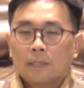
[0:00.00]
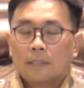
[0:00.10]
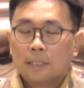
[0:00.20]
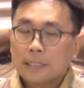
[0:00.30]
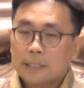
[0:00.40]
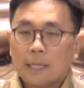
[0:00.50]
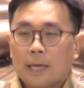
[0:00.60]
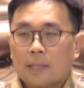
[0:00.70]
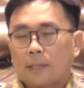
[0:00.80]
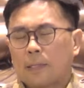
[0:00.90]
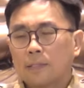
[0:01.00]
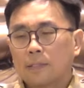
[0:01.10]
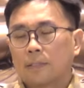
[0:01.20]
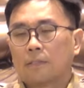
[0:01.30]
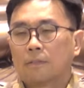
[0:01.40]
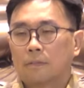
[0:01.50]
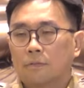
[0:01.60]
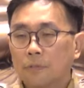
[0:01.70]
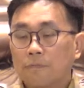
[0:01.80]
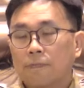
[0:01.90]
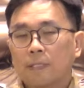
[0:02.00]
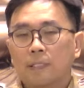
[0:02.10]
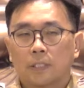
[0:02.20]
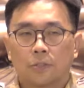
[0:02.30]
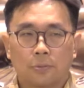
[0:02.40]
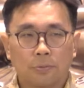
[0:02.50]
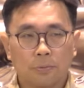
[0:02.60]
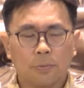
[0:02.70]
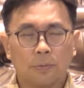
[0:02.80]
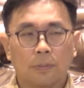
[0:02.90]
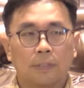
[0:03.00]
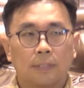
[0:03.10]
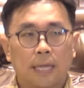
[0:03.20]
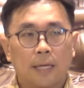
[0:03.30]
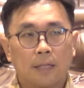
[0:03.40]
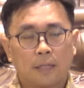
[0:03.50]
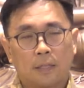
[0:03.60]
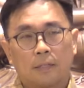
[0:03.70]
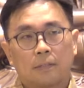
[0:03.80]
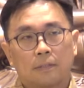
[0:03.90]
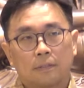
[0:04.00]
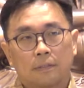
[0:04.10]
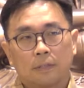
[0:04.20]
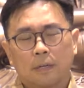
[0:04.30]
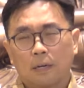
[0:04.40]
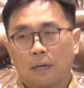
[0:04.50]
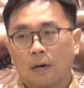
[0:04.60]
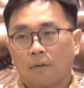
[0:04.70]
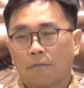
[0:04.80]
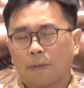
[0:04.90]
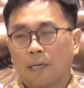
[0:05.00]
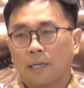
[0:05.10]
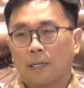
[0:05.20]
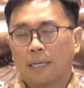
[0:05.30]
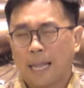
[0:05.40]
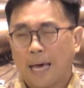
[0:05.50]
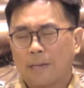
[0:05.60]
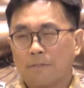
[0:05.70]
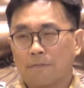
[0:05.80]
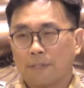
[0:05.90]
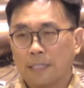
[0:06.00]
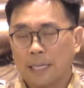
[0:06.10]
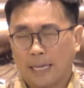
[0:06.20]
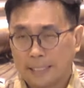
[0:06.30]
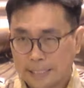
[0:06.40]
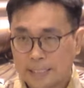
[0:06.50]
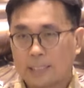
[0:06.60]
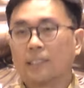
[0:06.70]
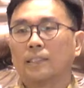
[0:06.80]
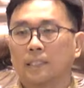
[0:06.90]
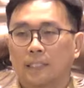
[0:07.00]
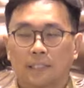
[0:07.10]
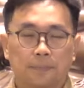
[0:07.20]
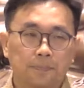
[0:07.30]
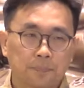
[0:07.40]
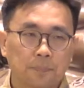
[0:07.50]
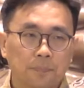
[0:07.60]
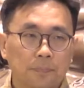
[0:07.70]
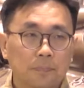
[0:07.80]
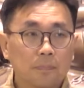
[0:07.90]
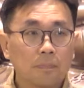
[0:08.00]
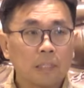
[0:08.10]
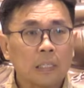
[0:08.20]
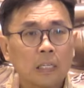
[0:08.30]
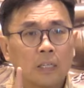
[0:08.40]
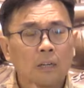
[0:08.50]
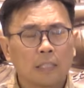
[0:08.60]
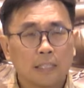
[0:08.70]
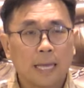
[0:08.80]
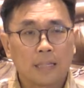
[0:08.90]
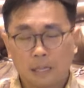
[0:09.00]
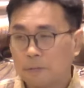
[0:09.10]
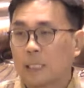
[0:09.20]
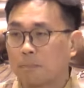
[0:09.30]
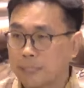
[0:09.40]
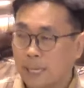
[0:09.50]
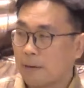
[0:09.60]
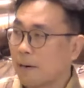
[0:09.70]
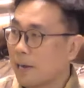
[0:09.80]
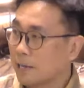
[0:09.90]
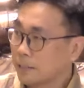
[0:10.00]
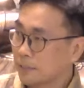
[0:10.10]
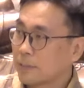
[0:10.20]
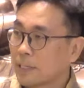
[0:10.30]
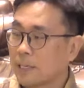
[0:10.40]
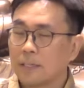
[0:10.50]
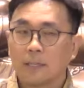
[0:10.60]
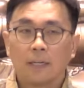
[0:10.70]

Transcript: This death refers to death of a life in existence, not the death of samsara. Okay?